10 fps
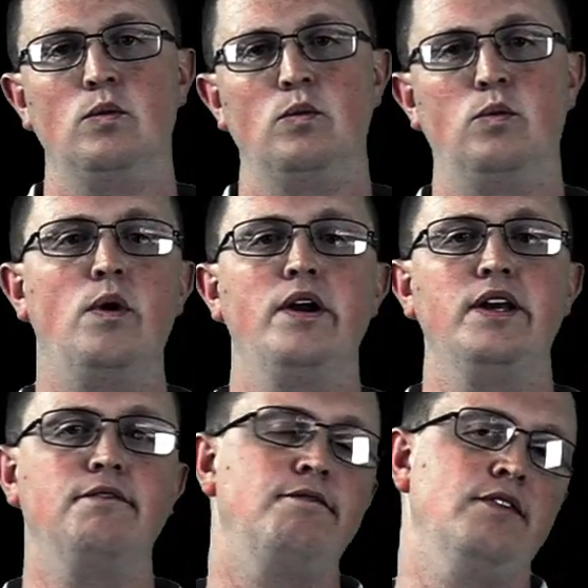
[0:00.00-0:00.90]
what
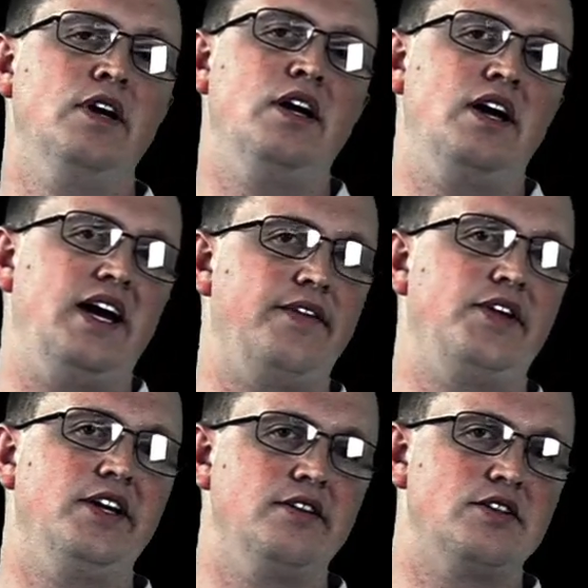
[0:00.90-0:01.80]
if at the
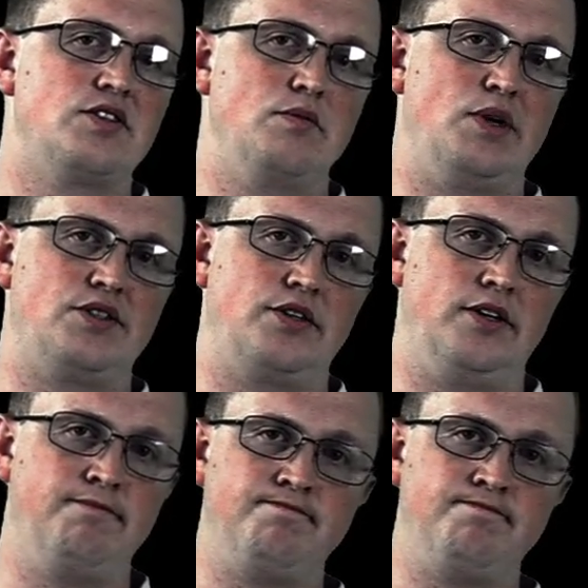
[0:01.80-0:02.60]
end of the semester,